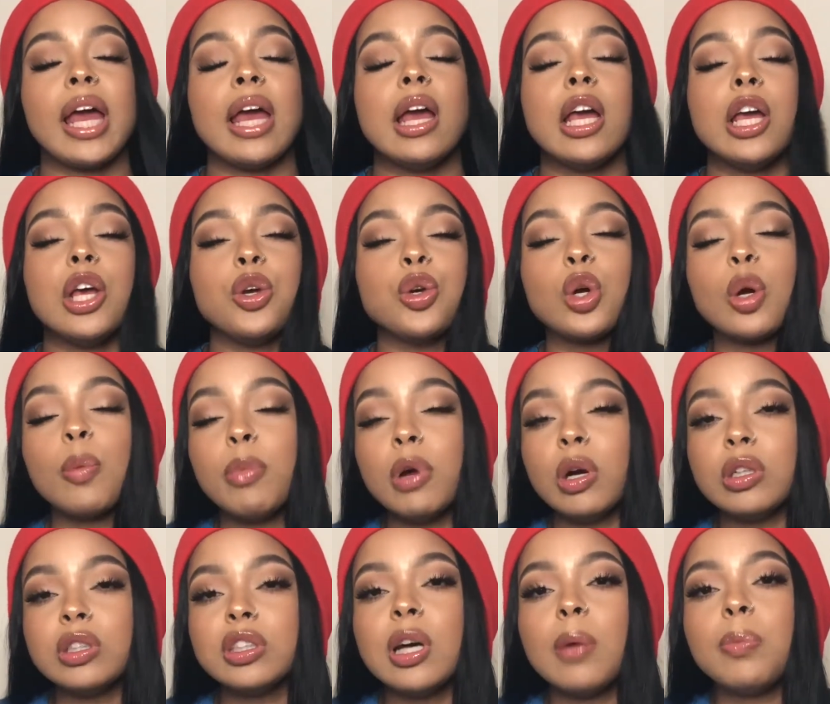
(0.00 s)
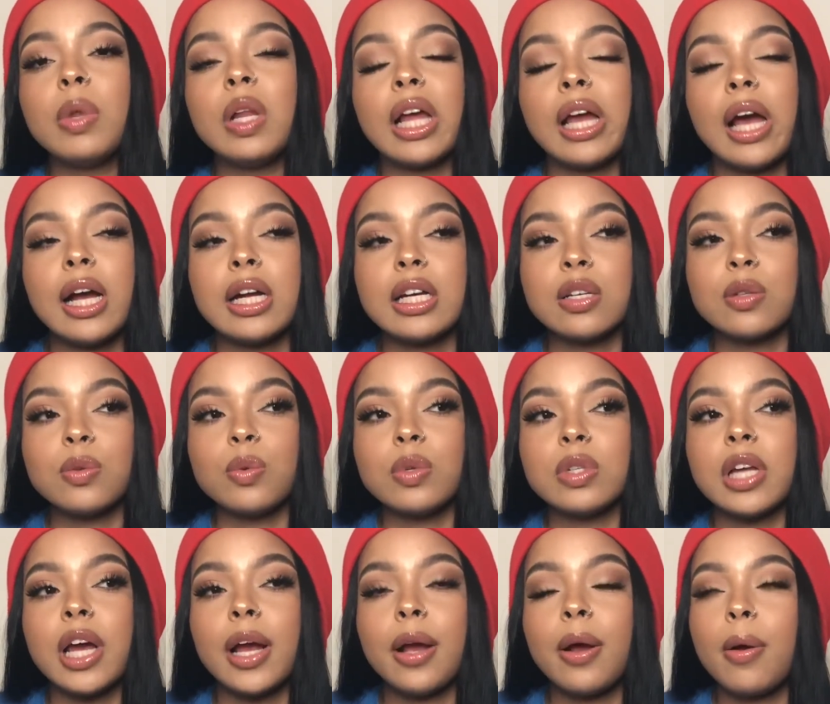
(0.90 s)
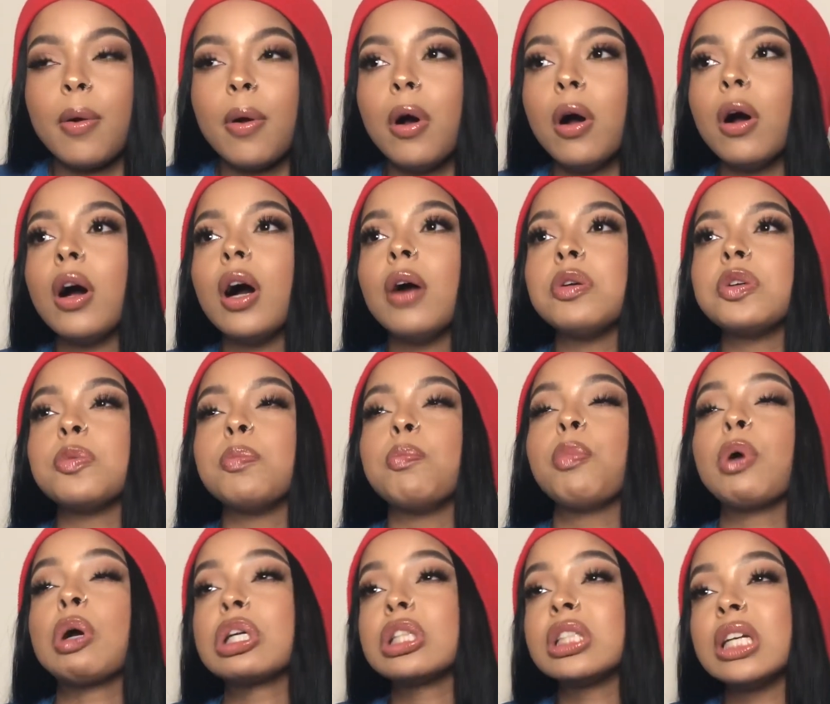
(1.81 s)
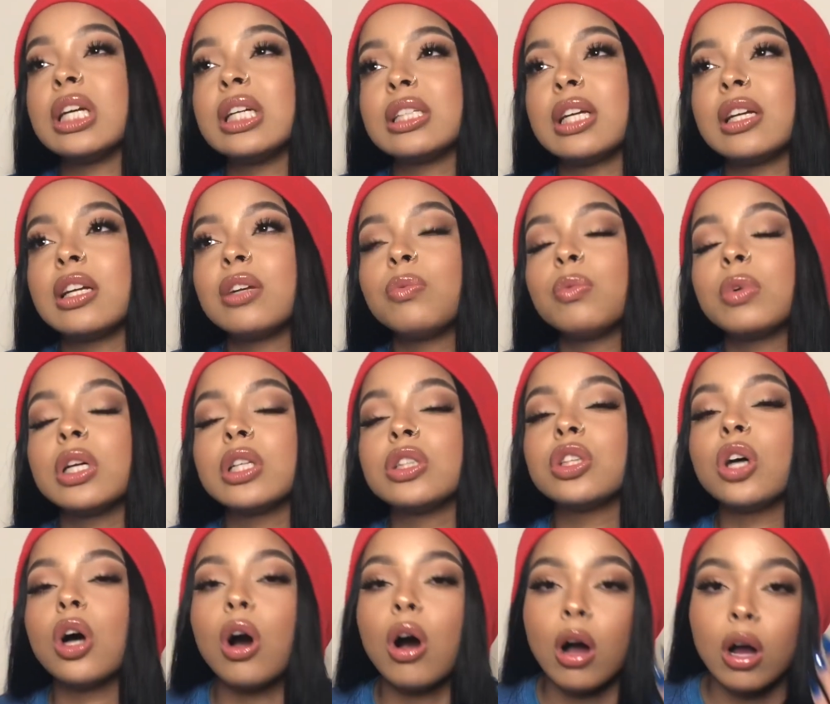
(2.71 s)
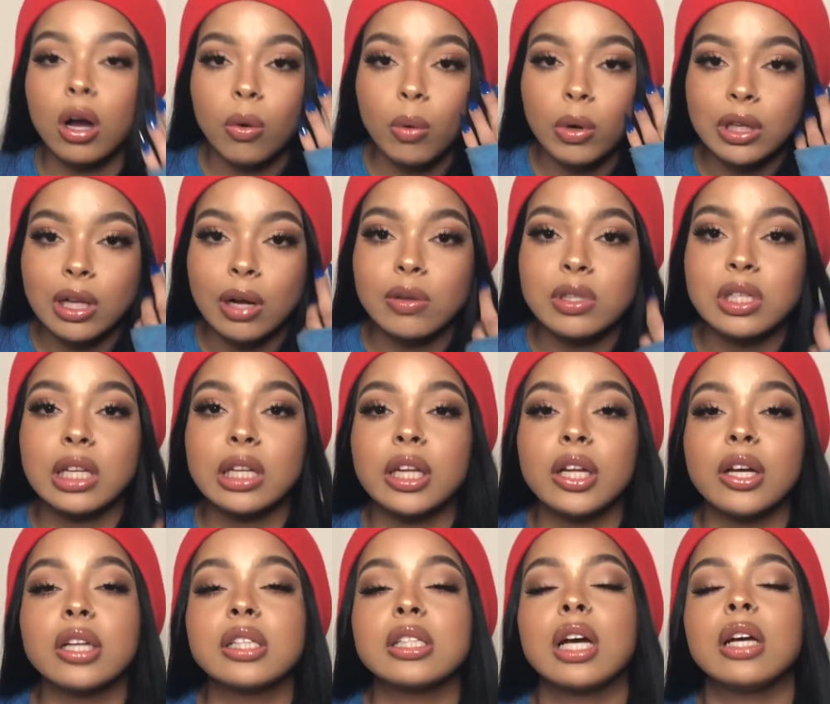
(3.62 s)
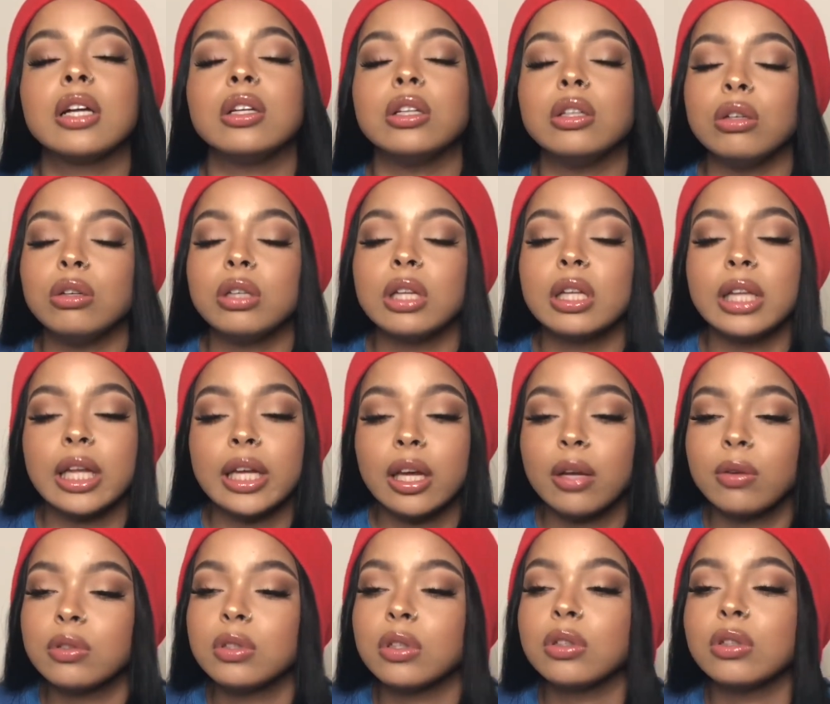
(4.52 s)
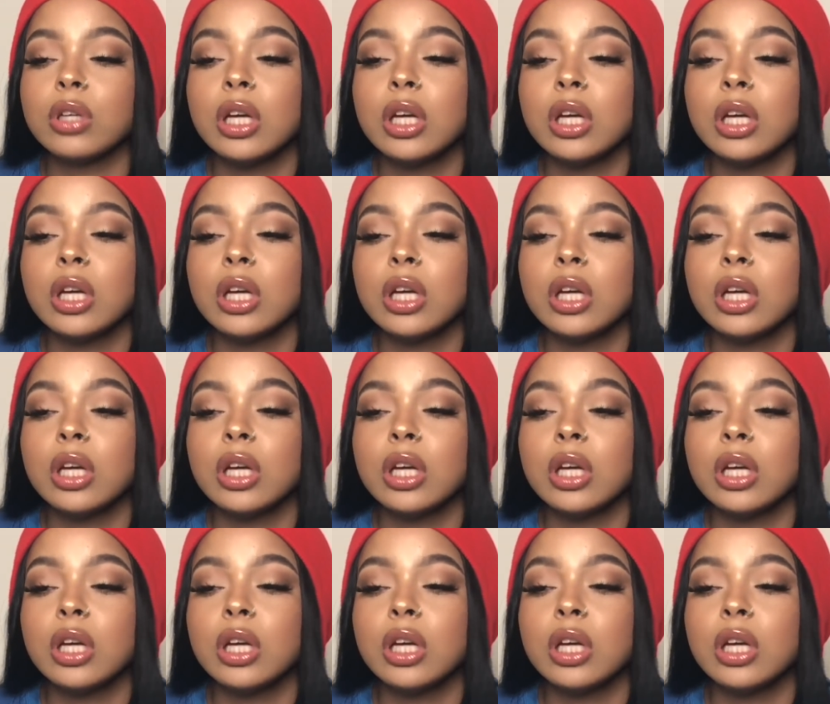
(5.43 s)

anger built up that like I just was like, oh, I was bursting because I didn't want to talk while I was in there, because I knew that like we was